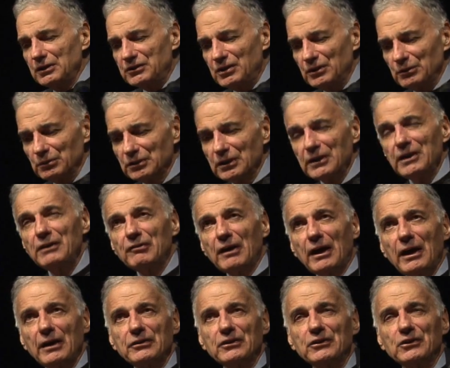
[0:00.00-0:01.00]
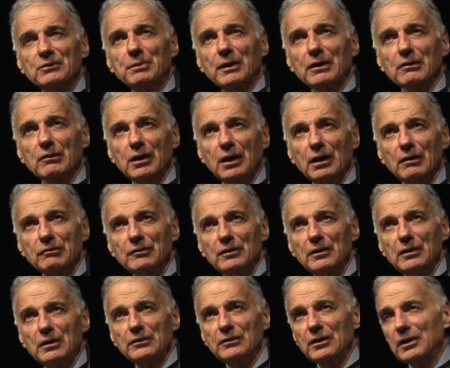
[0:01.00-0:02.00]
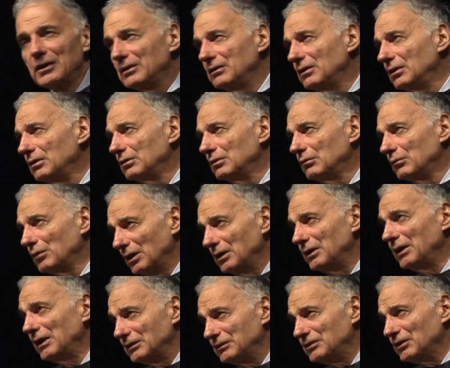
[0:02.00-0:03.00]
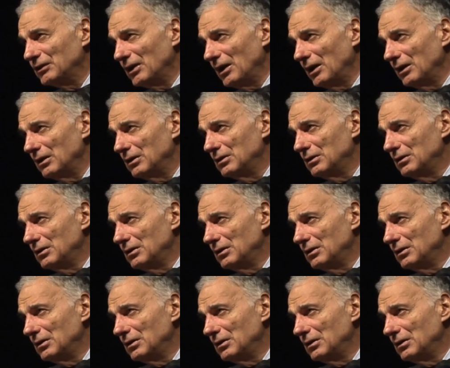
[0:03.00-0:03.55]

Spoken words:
to leave Athens better off than one entered it.